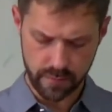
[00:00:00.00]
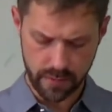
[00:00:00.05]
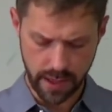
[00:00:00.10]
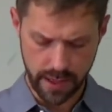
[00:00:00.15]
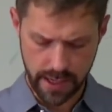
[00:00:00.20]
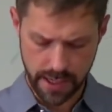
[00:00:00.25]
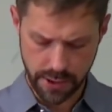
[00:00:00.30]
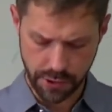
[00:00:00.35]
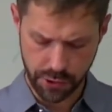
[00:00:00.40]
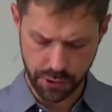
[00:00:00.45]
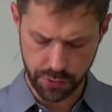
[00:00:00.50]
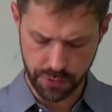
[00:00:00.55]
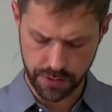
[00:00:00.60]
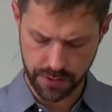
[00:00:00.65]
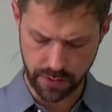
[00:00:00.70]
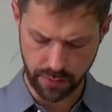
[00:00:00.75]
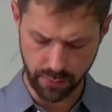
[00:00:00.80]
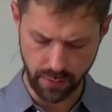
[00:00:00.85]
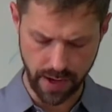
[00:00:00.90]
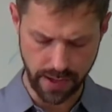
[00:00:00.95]
issues
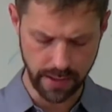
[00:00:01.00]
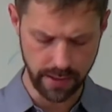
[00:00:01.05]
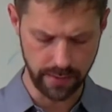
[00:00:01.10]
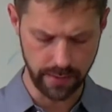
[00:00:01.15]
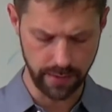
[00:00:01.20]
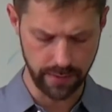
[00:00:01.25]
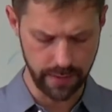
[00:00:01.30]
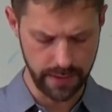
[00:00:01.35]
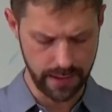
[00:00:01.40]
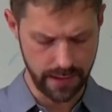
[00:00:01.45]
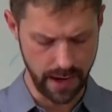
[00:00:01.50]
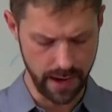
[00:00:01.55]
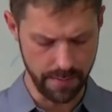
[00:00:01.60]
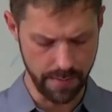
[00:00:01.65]
that regularly come